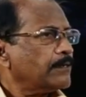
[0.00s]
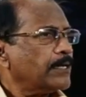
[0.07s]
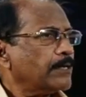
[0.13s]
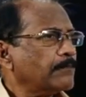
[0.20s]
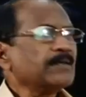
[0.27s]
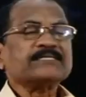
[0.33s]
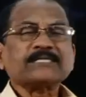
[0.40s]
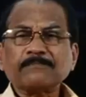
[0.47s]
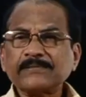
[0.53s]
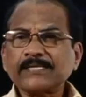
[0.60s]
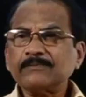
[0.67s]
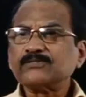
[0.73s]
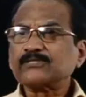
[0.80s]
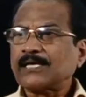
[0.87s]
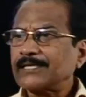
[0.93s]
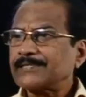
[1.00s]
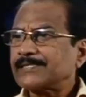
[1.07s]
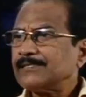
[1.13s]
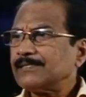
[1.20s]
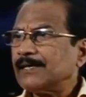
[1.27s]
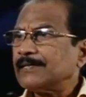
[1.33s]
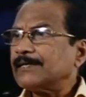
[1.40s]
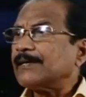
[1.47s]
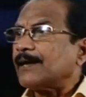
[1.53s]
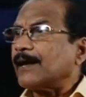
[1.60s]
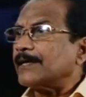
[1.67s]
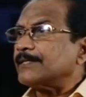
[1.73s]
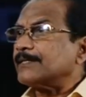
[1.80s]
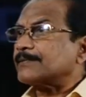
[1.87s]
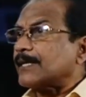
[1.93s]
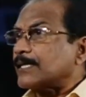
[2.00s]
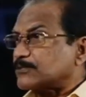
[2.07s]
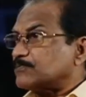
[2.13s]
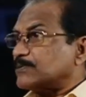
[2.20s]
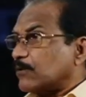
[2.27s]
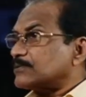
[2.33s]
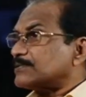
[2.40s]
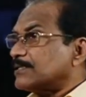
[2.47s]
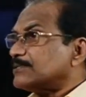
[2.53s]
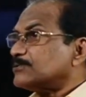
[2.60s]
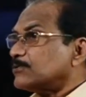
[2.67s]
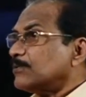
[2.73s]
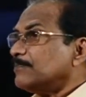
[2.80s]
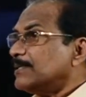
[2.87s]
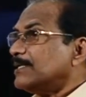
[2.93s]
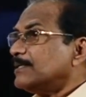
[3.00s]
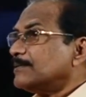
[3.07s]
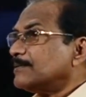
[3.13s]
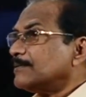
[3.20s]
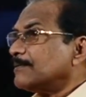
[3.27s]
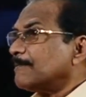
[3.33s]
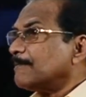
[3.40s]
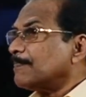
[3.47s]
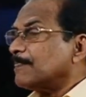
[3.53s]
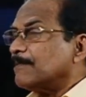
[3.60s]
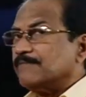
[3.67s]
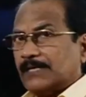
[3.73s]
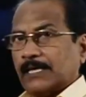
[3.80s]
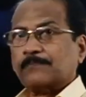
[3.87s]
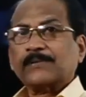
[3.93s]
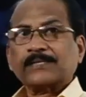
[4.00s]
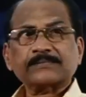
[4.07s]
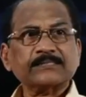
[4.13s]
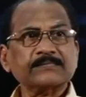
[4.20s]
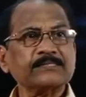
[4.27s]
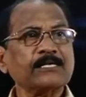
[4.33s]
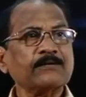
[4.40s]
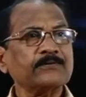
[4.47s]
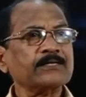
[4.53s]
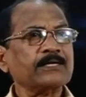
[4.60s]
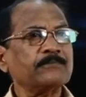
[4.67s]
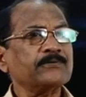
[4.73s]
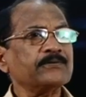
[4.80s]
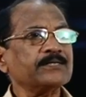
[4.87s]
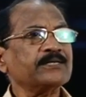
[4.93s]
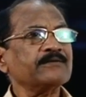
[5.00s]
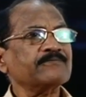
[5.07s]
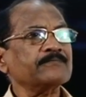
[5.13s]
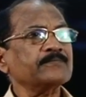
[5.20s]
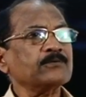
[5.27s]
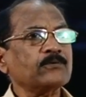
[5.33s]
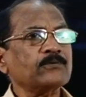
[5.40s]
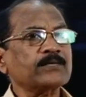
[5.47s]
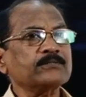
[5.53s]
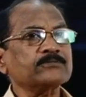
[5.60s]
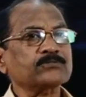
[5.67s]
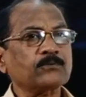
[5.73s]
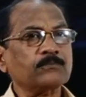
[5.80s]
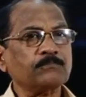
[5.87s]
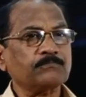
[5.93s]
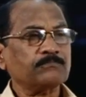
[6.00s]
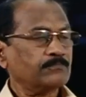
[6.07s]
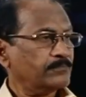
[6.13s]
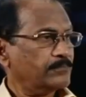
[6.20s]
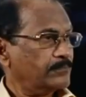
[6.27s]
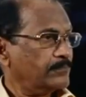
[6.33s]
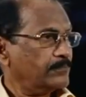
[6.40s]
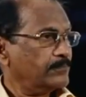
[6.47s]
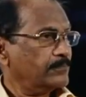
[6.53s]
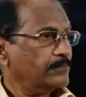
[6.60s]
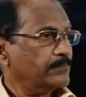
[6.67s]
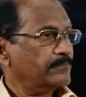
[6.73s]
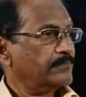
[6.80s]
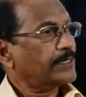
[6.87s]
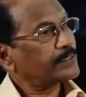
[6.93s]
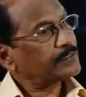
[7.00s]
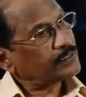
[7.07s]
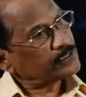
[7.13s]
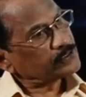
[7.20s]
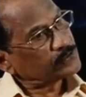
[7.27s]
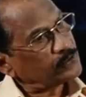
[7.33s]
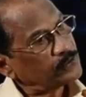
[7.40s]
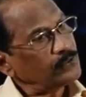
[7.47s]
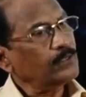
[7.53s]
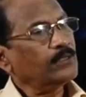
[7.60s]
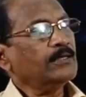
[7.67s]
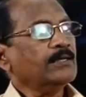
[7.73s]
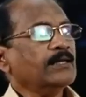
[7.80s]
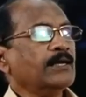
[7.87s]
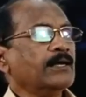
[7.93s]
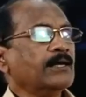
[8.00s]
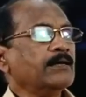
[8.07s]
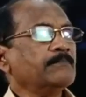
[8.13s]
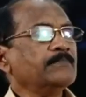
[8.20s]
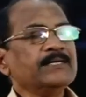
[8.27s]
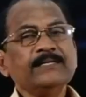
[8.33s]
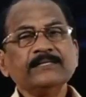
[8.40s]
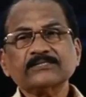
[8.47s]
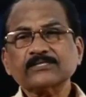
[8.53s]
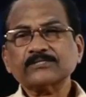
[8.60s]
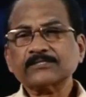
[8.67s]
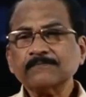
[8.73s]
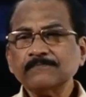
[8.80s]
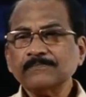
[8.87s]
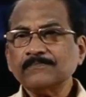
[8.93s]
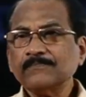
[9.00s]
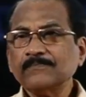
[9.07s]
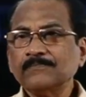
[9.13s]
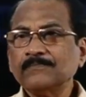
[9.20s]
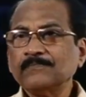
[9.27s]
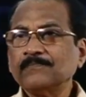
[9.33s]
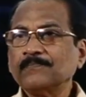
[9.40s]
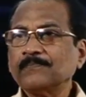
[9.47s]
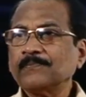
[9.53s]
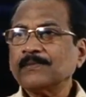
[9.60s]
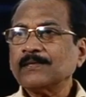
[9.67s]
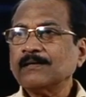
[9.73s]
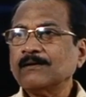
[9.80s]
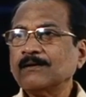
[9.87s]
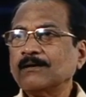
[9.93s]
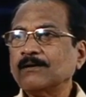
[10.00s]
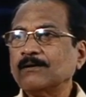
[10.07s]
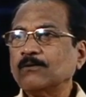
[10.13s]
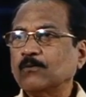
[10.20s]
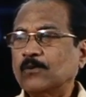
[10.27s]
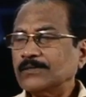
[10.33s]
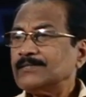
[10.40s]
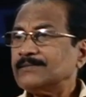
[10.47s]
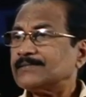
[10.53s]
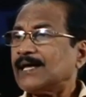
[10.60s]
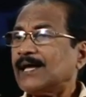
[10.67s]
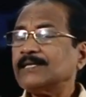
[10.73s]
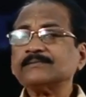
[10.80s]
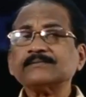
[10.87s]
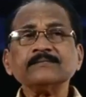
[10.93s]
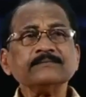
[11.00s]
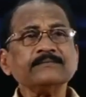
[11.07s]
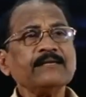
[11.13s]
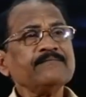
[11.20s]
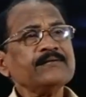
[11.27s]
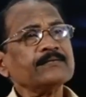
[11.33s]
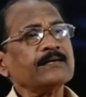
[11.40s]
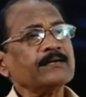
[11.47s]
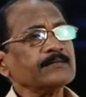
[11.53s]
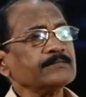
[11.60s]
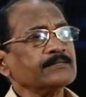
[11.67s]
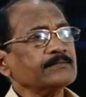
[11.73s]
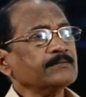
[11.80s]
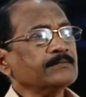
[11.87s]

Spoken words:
by sometimes collecting a higher tax because there is no billing. We are purchasing our commodity from the local shop where there is no billing system. One tax they will collect.